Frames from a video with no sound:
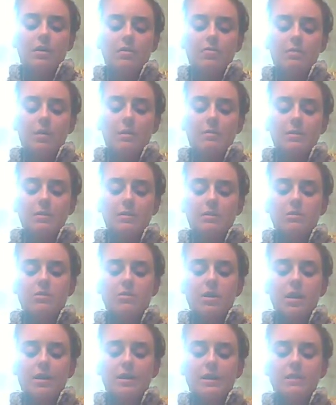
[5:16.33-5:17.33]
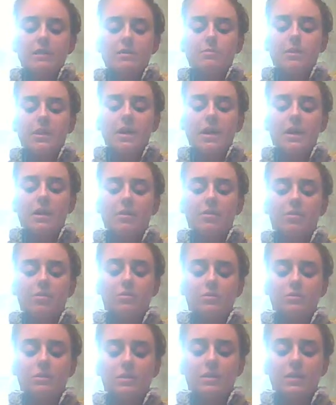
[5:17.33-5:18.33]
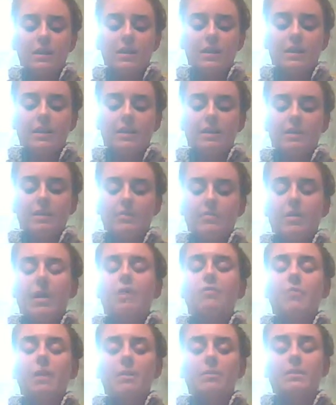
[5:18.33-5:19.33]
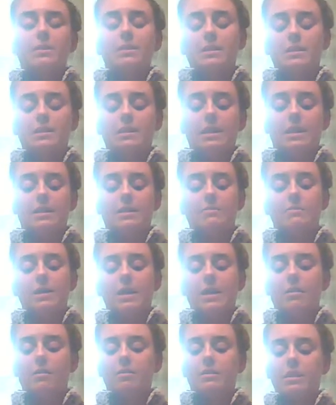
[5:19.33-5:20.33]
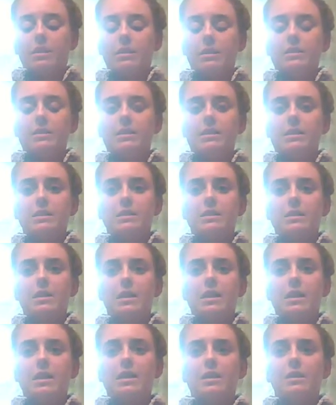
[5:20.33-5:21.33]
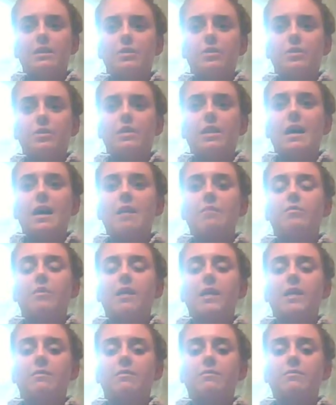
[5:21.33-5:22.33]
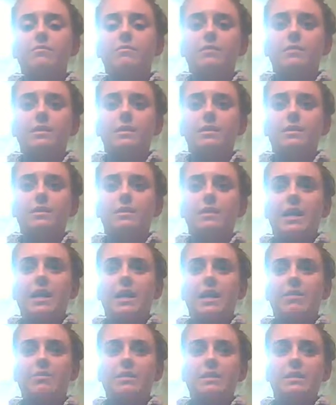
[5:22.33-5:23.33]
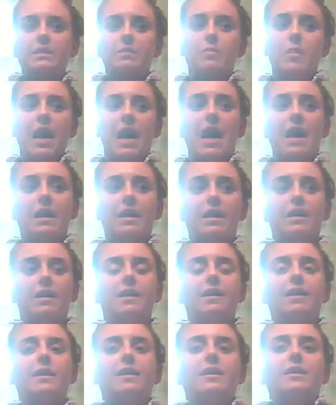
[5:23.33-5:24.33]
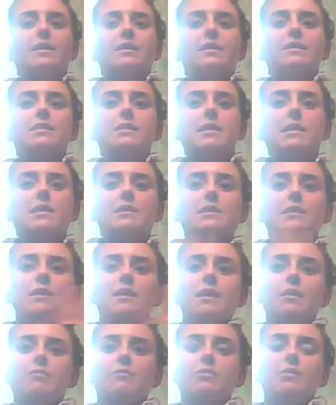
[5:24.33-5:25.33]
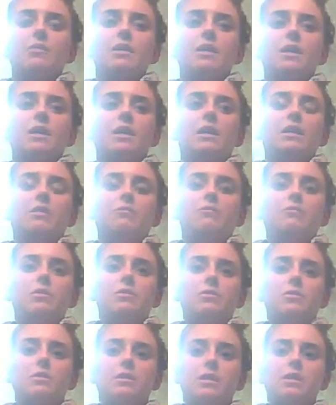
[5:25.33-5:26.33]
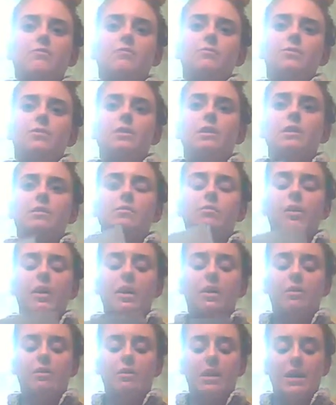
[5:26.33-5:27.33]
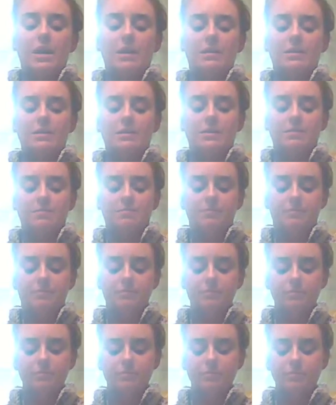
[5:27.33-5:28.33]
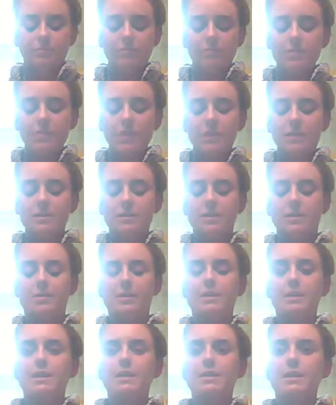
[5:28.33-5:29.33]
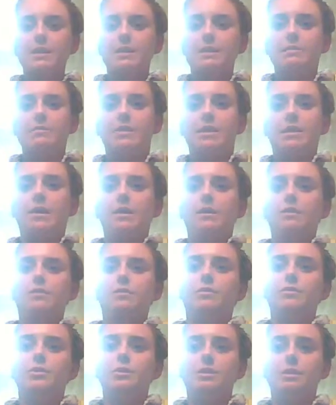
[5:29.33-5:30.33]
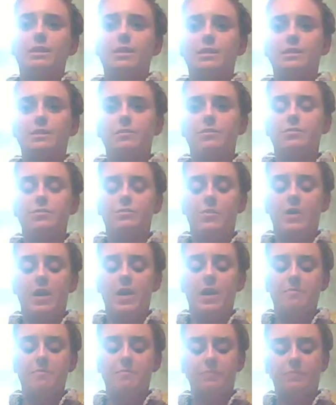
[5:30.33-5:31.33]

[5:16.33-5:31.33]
Rabbits do not like to be held. My rabbit doesn't like to be held unless he's in your lap, like laying on his back, because he can see everything and he feels comforted by your legs. So he does like to be cuddled just in his own way.